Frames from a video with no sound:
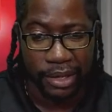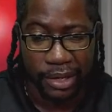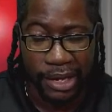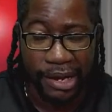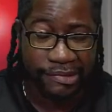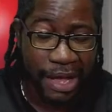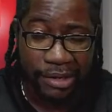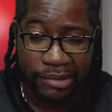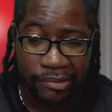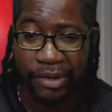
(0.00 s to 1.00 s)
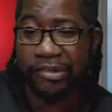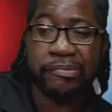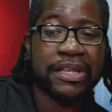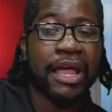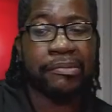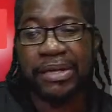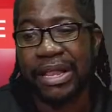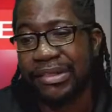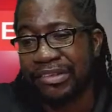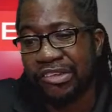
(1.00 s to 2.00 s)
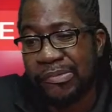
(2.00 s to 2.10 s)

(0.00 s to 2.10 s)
You understand? What does midnight mean? And that's just